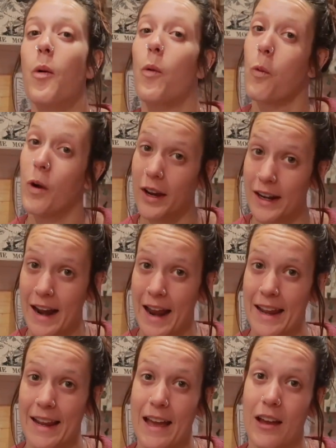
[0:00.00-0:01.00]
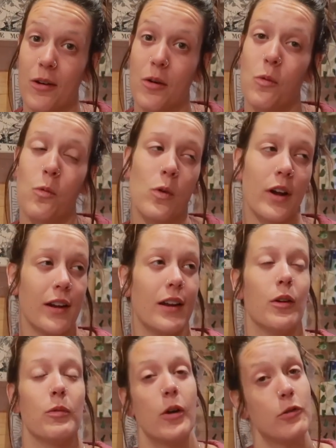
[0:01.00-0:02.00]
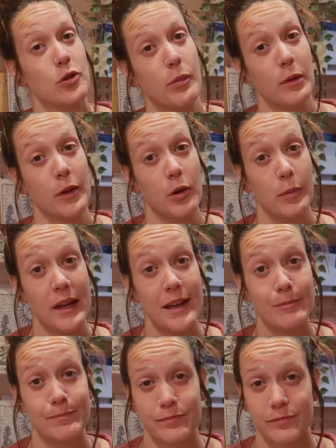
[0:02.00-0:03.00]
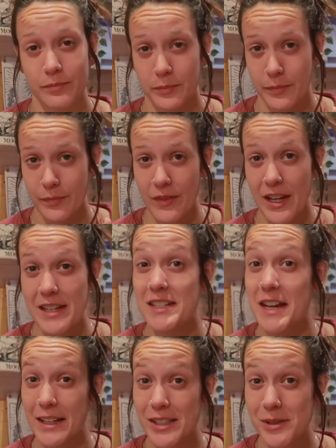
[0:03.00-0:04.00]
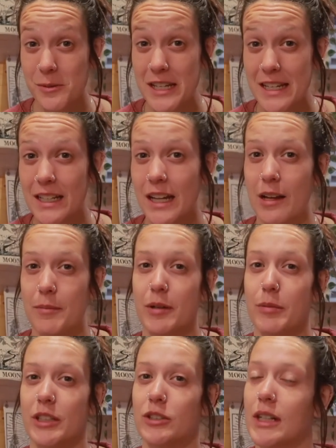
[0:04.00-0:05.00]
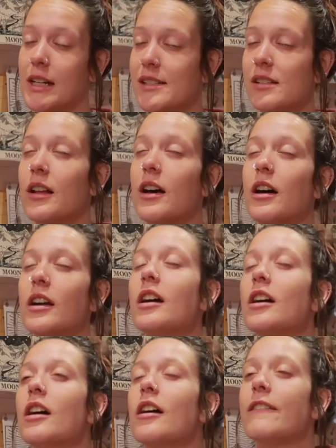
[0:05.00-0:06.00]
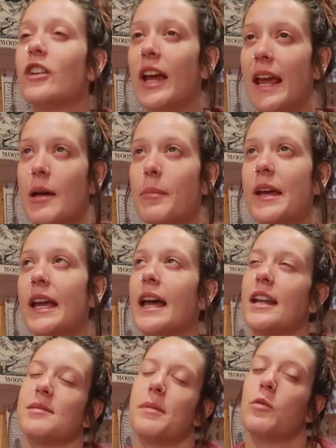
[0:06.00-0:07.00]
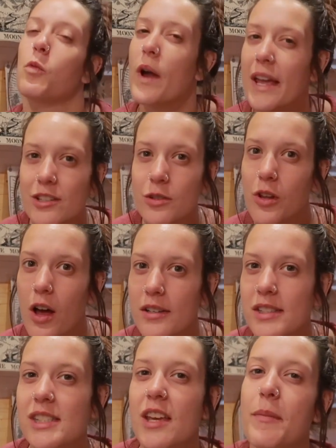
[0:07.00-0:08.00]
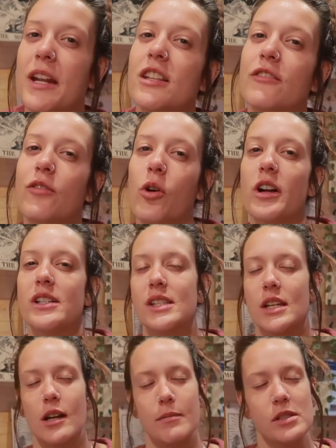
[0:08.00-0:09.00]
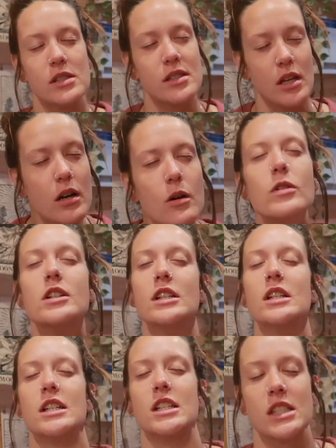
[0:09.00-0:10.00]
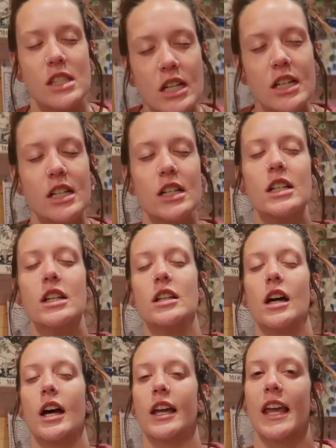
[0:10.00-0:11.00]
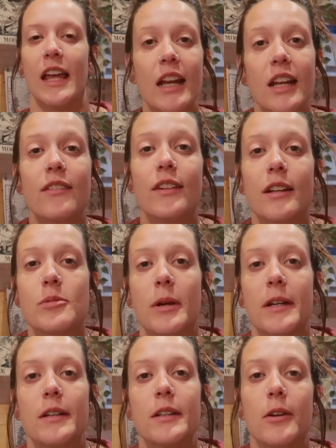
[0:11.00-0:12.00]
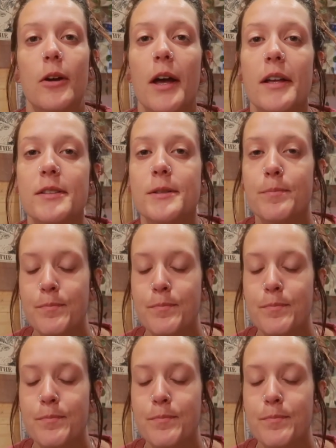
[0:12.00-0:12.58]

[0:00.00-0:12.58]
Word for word: We're gonna hang out, we're gonna road trip a little bit, and next week I'm gonna bring you guys along for camping. It has been way too long since I've been in the forest, and I'm so excited I can't even explain it to you guys.